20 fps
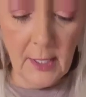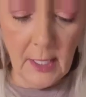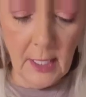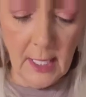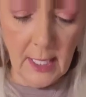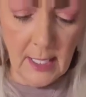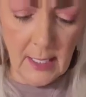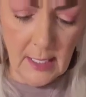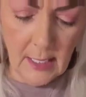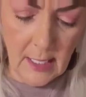want
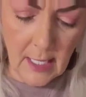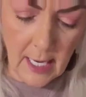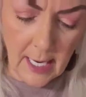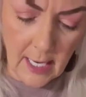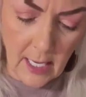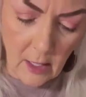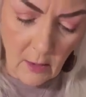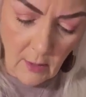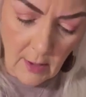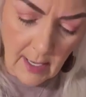it, and
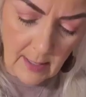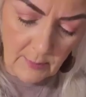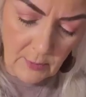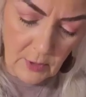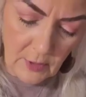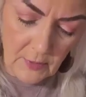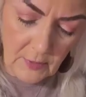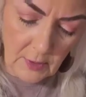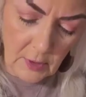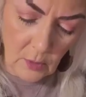now
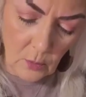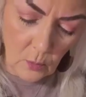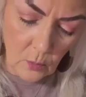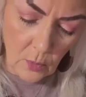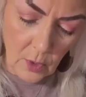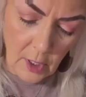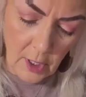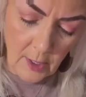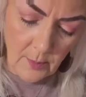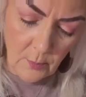I'm just gonna
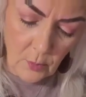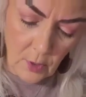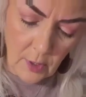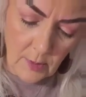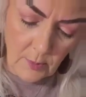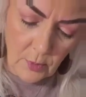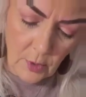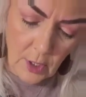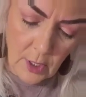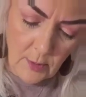rub.